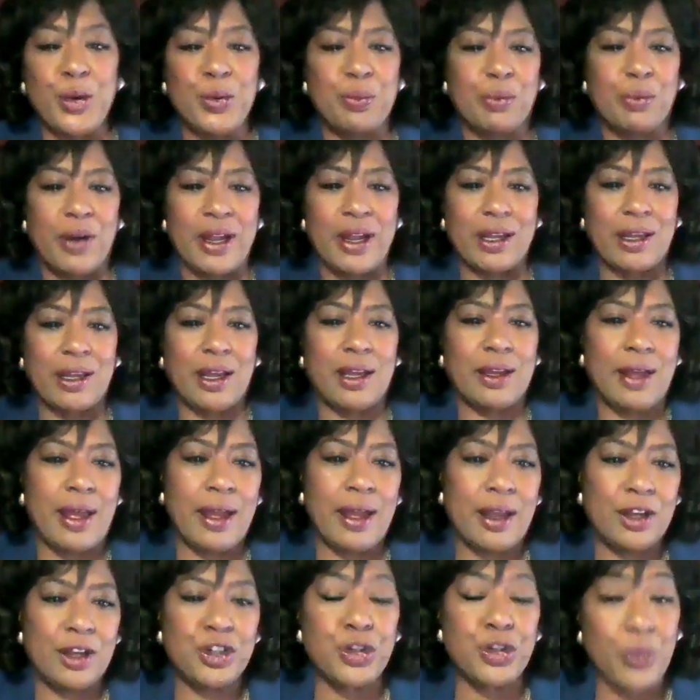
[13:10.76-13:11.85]
bringing
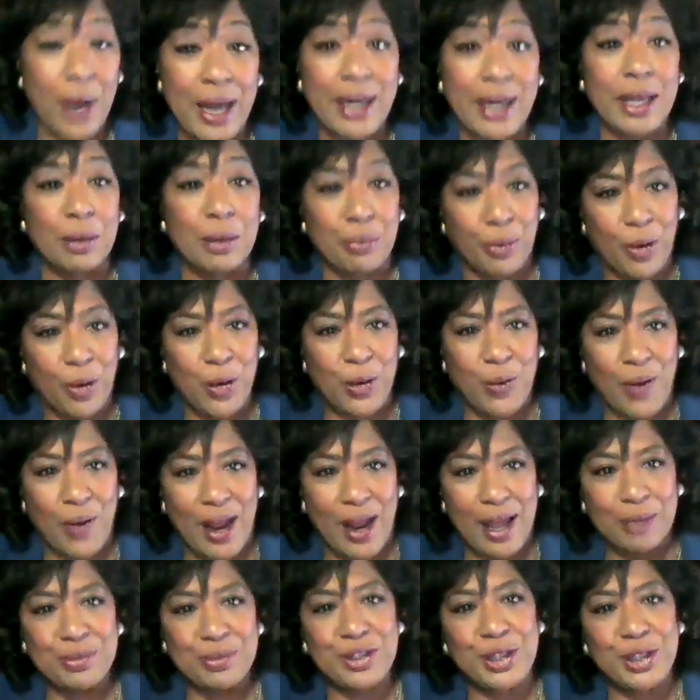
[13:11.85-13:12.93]
a training
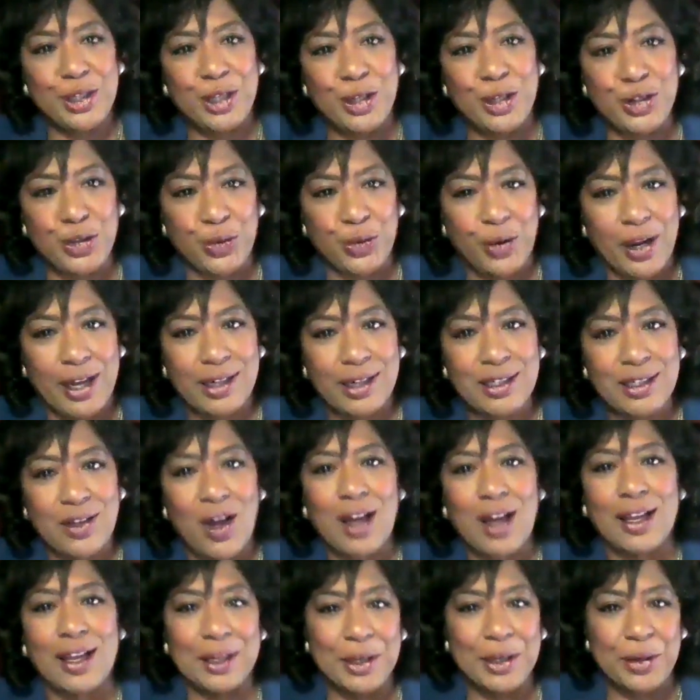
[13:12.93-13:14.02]
program to Detroit.
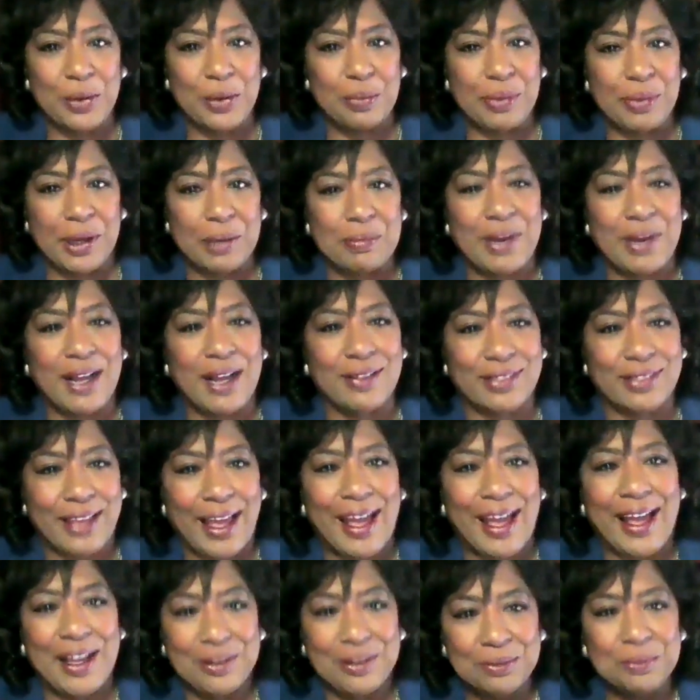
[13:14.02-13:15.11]
Talk a little bit about
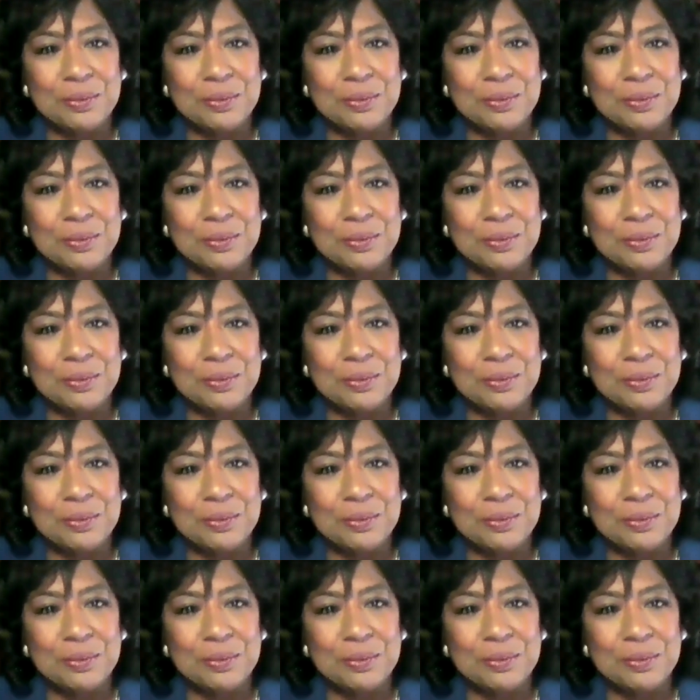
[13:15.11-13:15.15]
that.